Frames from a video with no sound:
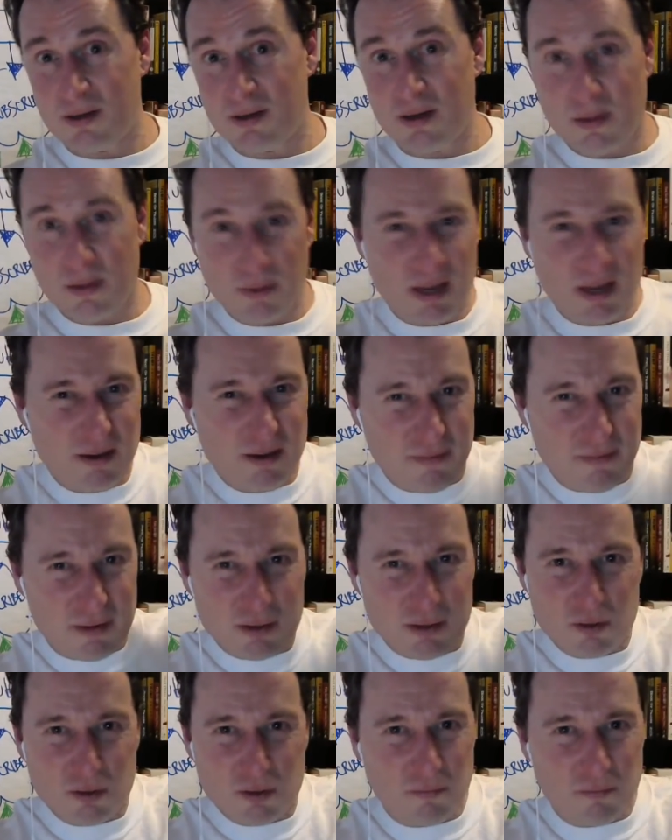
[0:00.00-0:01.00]
I'm kind of
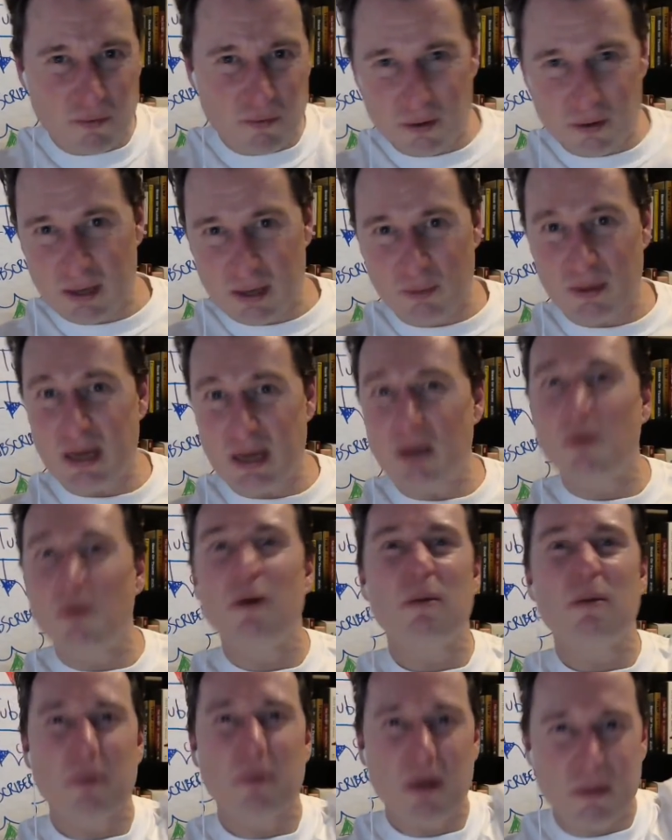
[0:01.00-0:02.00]
introvert, like when I go out
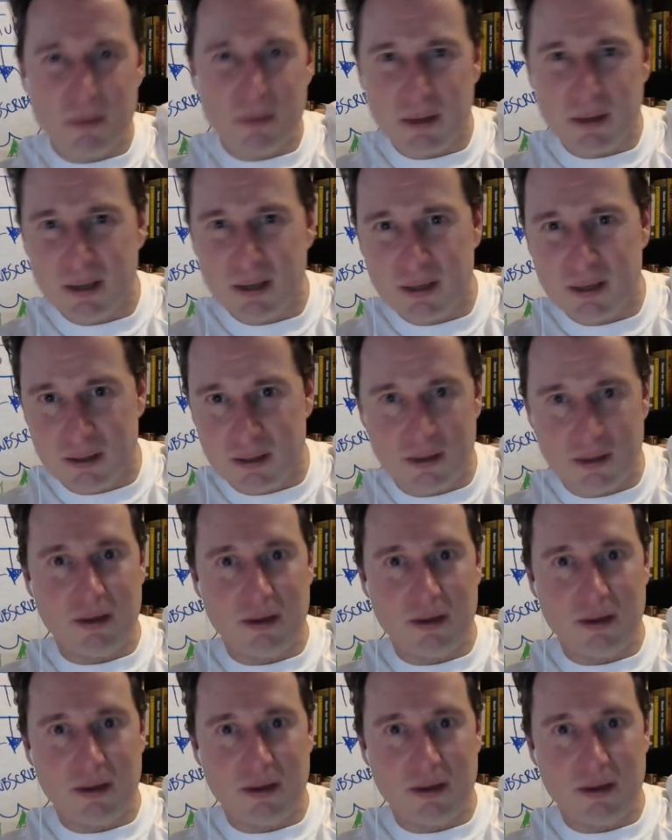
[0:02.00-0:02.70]
in public, and